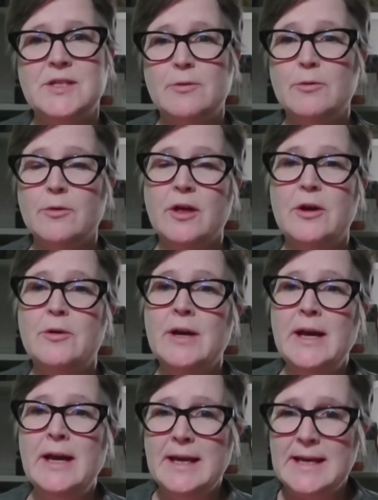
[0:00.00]
So, although
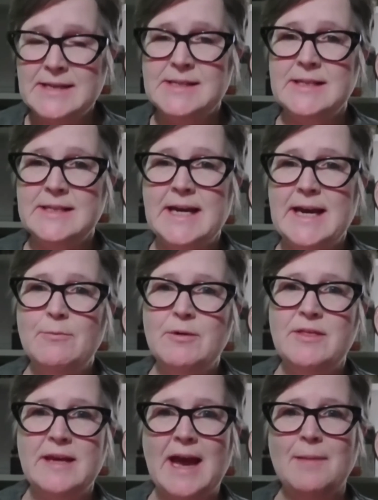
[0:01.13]
yesterday
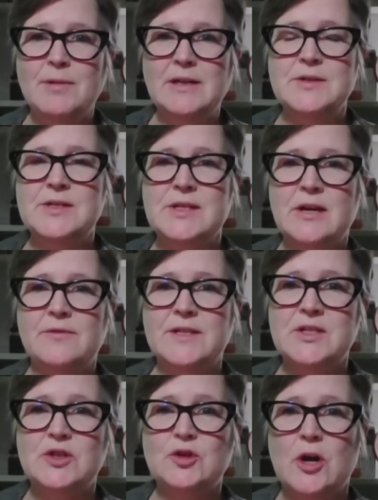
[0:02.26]
with the ambulance
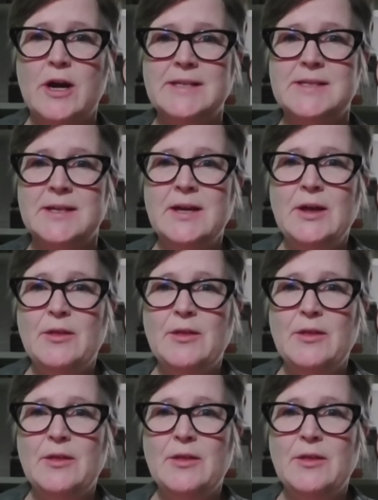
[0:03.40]
service strikes,